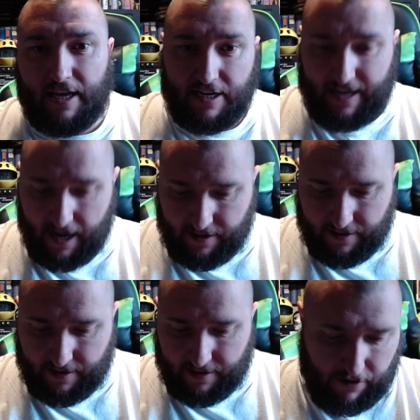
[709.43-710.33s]
And again,
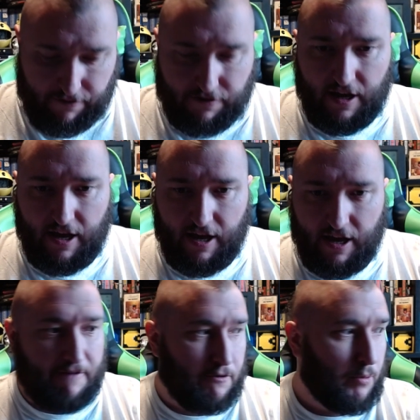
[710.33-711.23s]
thank you for
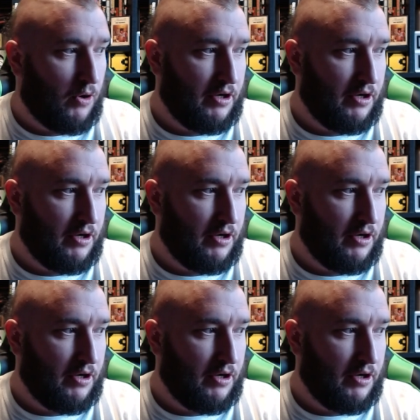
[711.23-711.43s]
everyone,